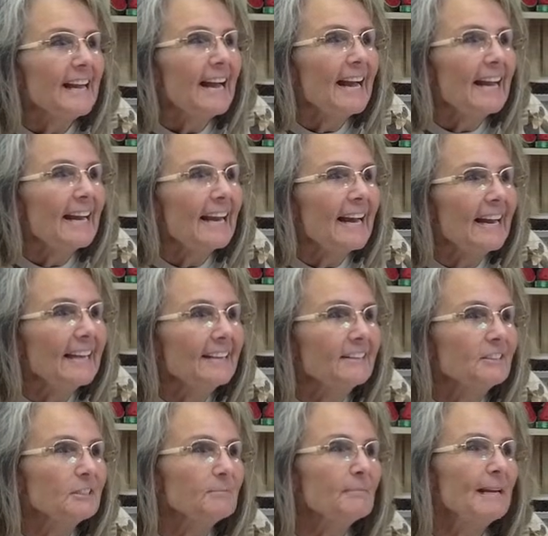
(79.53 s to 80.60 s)
Hey,
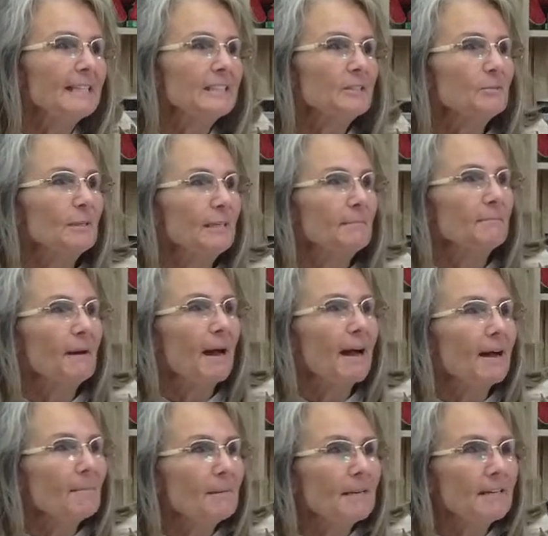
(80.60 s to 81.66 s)
there's my sweet
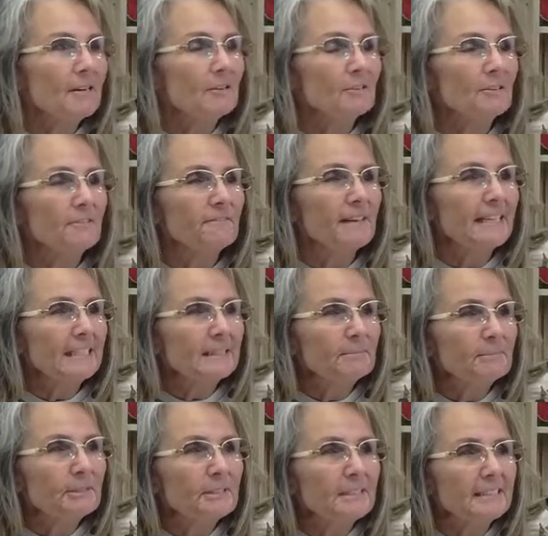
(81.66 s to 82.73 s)
mama on the
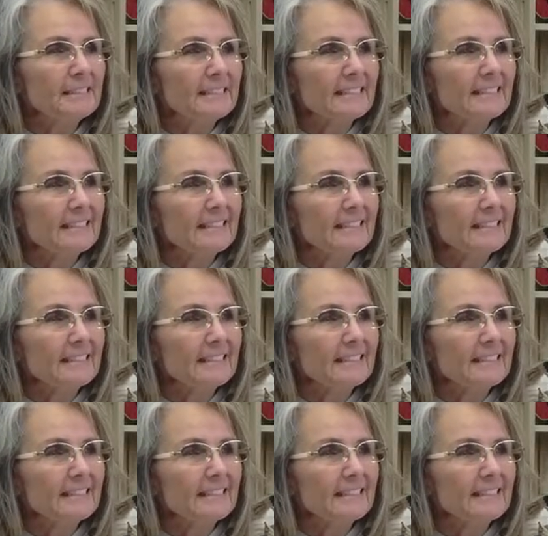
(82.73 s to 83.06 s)
Facebook.